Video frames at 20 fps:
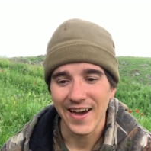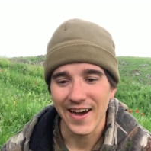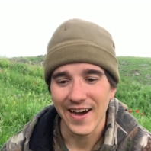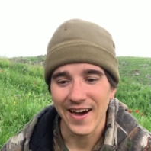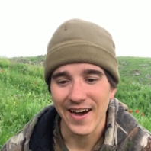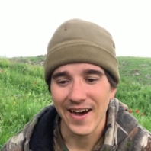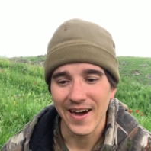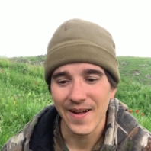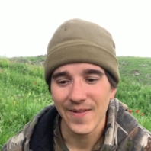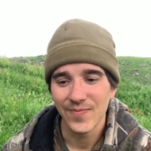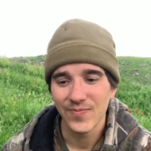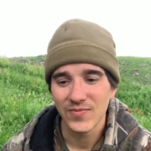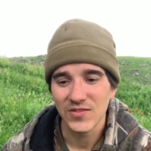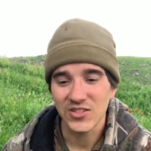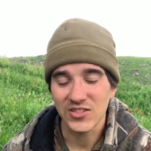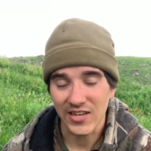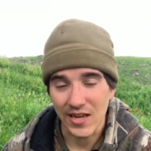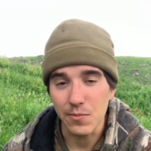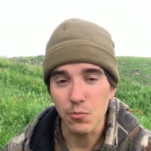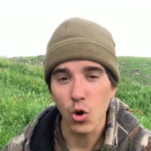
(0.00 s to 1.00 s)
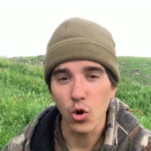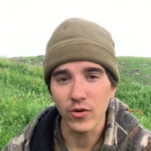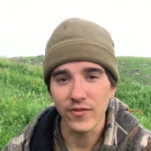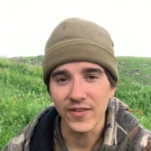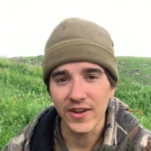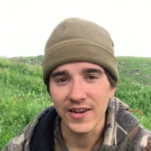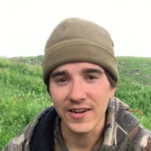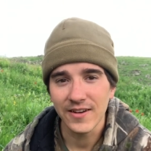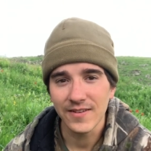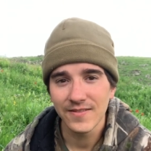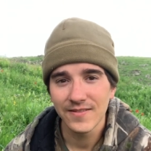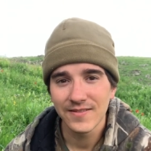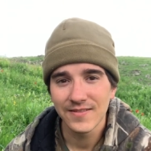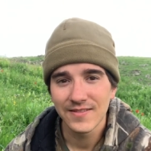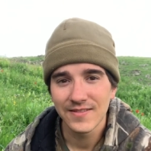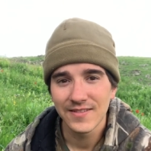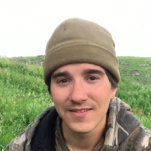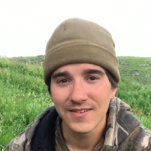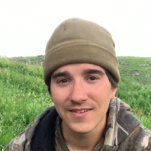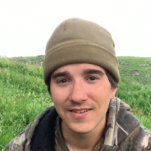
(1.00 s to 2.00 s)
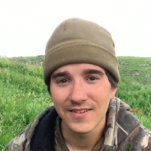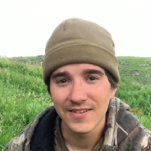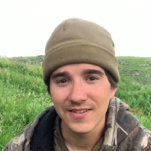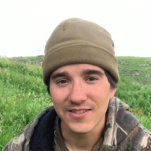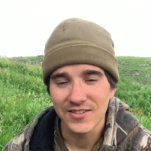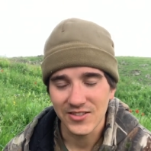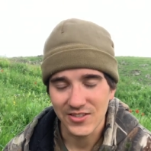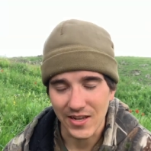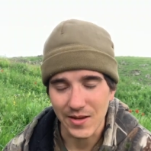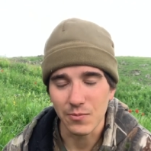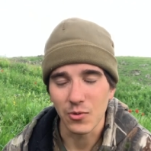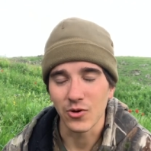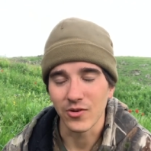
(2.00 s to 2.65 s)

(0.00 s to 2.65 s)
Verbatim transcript: Uh, stay motivated. Stay